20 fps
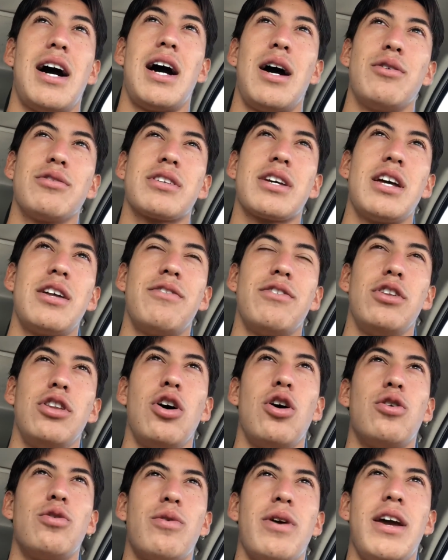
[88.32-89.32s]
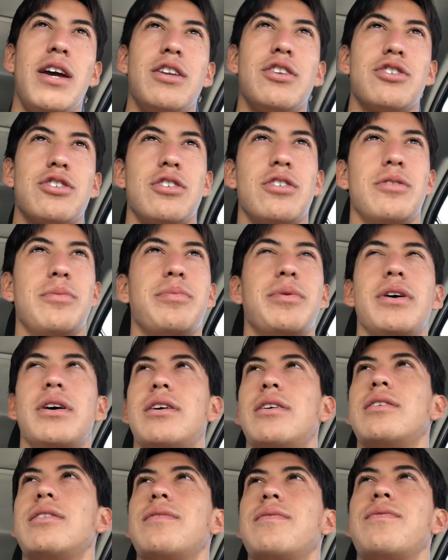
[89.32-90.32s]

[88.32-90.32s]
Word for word: I was kind of a lone ranger, but